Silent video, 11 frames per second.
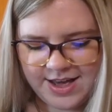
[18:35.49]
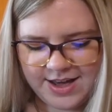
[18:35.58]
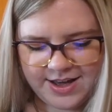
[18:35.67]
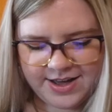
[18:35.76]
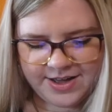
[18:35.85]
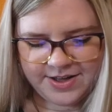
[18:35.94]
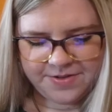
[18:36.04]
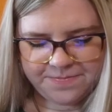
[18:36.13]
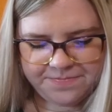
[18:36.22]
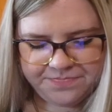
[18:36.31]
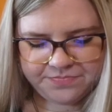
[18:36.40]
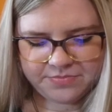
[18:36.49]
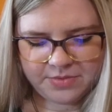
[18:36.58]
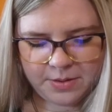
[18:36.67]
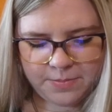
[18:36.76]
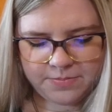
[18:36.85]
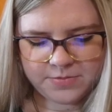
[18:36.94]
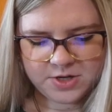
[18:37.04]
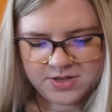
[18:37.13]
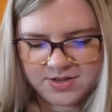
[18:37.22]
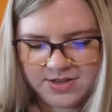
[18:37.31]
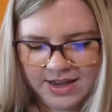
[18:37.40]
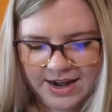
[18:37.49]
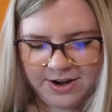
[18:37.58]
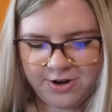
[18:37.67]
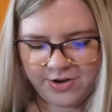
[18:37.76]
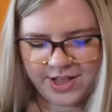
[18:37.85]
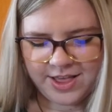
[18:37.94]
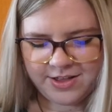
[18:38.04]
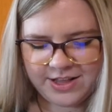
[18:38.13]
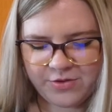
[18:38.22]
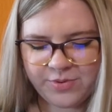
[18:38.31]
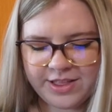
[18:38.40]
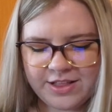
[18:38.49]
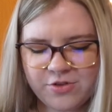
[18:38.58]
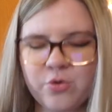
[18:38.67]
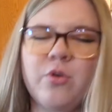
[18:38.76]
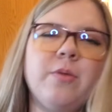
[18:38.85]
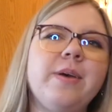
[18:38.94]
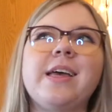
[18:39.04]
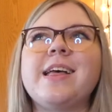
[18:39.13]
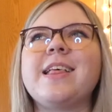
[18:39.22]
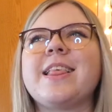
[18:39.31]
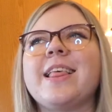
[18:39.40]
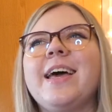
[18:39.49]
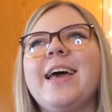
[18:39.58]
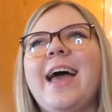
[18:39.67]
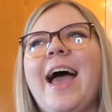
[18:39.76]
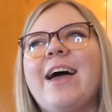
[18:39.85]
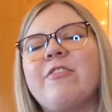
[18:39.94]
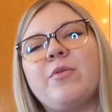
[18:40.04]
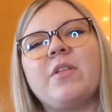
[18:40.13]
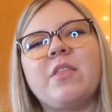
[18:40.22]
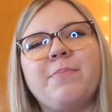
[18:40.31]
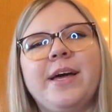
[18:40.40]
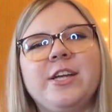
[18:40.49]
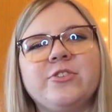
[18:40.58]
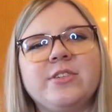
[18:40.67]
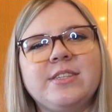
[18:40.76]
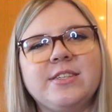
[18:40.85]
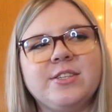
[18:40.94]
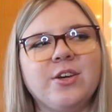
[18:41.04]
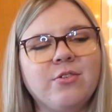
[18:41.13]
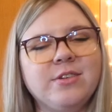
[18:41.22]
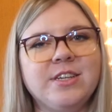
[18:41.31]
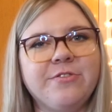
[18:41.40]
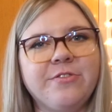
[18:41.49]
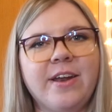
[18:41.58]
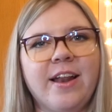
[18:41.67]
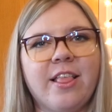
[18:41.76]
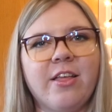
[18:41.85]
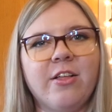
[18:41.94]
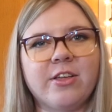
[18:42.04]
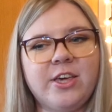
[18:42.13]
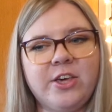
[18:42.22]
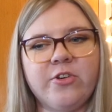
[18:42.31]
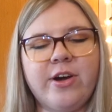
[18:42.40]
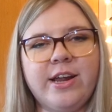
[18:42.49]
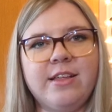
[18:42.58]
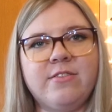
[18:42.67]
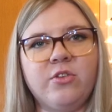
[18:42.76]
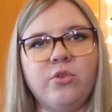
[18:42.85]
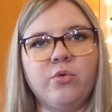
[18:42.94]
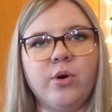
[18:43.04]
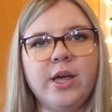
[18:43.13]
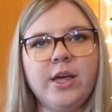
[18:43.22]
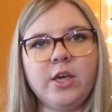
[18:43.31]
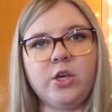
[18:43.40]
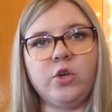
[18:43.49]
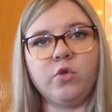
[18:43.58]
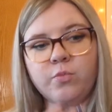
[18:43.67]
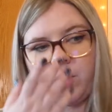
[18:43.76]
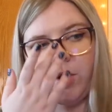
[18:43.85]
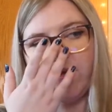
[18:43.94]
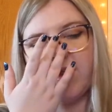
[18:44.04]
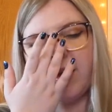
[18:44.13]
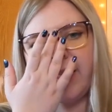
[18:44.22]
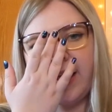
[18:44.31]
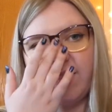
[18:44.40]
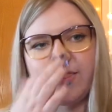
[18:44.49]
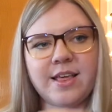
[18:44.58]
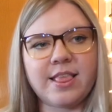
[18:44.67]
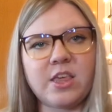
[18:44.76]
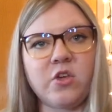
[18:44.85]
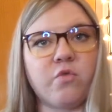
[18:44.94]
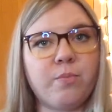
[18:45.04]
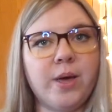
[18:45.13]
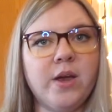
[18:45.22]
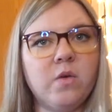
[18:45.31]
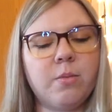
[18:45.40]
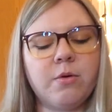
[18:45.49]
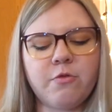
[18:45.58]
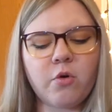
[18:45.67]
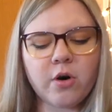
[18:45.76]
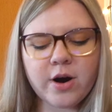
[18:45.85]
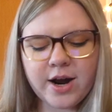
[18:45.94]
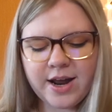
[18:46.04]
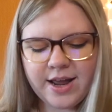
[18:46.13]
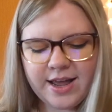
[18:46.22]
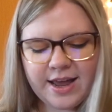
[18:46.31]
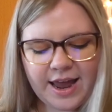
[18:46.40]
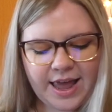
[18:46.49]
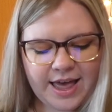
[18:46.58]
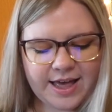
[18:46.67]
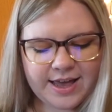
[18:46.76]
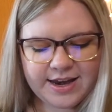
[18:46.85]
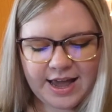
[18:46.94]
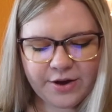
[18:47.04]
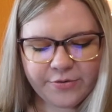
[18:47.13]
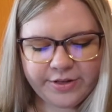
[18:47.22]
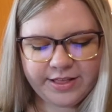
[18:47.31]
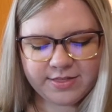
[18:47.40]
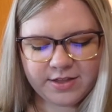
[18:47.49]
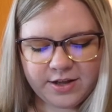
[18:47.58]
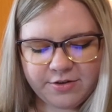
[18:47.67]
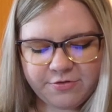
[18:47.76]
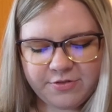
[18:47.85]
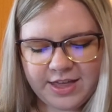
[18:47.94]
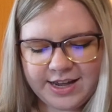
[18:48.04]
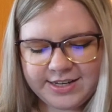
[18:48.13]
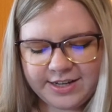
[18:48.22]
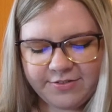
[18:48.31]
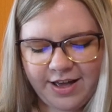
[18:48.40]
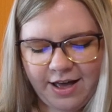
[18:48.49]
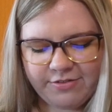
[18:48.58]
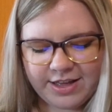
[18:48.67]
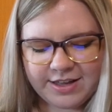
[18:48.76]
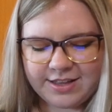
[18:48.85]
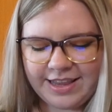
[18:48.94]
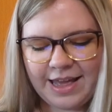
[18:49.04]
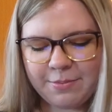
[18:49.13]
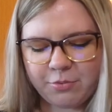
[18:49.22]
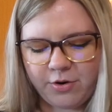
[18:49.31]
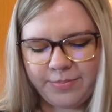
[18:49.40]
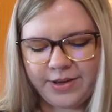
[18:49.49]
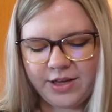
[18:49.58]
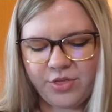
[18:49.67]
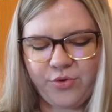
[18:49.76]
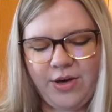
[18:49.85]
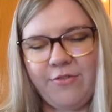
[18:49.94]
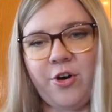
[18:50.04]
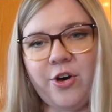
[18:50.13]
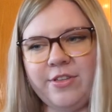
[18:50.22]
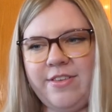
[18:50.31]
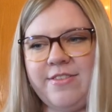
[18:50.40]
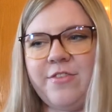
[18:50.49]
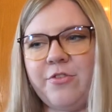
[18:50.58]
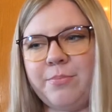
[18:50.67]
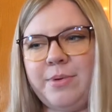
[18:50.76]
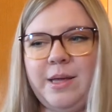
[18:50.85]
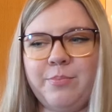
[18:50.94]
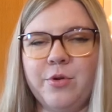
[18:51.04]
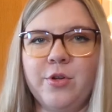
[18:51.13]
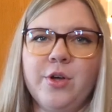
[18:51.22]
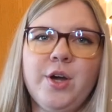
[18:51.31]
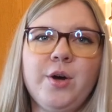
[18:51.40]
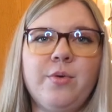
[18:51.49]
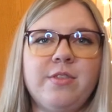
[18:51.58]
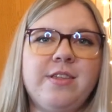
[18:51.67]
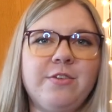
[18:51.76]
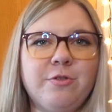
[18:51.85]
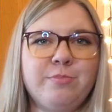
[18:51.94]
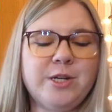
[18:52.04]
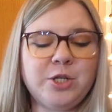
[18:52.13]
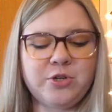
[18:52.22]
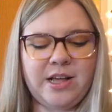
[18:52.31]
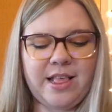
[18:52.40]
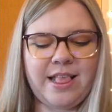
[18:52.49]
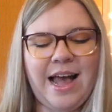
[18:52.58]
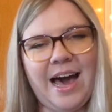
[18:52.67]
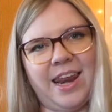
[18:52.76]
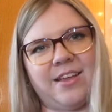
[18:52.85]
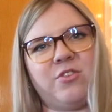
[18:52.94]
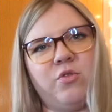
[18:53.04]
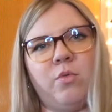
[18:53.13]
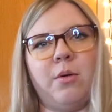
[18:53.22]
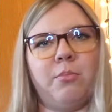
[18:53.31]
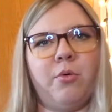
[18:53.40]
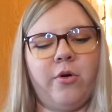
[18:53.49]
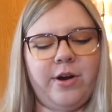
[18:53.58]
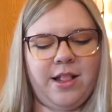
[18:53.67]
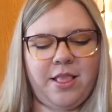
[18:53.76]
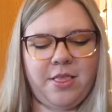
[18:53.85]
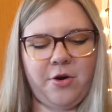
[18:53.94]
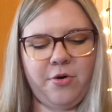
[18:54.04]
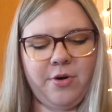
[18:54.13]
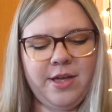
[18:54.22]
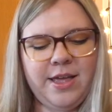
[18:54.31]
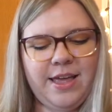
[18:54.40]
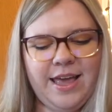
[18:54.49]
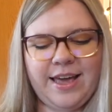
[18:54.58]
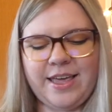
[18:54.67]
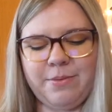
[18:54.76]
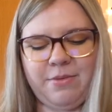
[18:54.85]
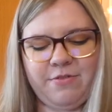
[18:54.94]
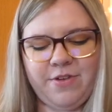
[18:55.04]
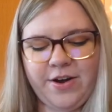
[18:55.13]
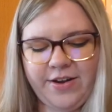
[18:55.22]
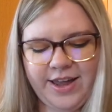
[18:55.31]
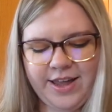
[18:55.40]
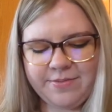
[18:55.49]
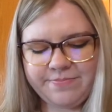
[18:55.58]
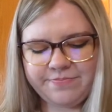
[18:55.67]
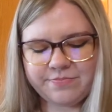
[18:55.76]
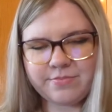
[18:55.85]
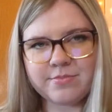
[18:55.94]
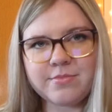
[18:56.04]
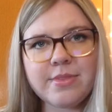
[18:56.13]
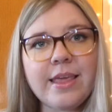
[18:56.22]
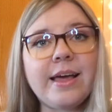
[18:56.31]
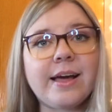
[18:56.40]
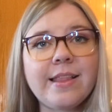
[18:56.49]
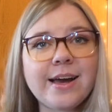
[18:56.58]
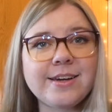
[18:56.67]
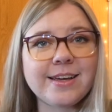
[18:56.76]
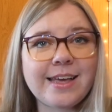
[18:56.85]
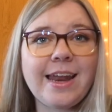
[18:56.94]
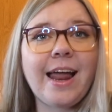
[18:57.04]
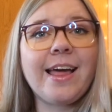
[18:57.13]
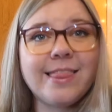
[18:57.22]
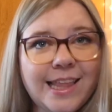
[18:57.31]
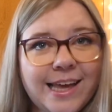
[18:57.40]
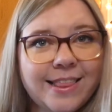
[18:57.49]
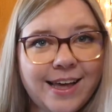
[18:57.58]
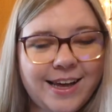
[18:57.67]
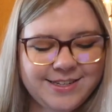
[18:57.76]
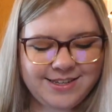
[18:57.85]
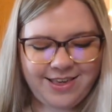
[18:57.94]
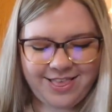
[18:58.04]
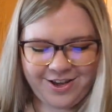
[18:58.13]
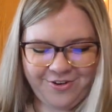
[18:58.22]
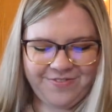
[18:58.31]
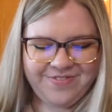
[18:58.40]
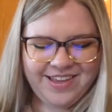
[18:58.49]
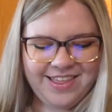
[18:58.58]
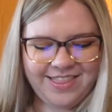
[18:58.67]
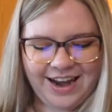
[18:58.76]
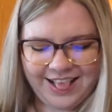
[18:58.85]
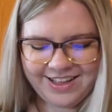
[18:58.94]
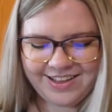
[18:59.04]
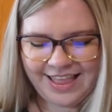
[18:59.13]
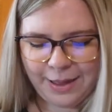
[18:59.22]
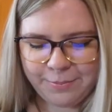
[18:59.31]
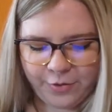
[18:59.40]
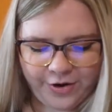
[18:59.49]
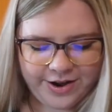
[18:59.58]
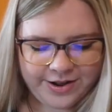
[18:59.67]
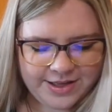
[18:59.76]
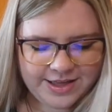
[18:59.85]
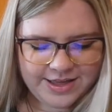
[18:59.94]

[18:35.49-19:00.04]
I don't know. It's cool because everyone's Pinterest is so different. It's all curated to you personally and things that you've pinned before. And I really love the idea of having a collab board because you have all these different people with different Pinterests adding to one board. And so it can be very eclectic. And I like that. So that is the collab board.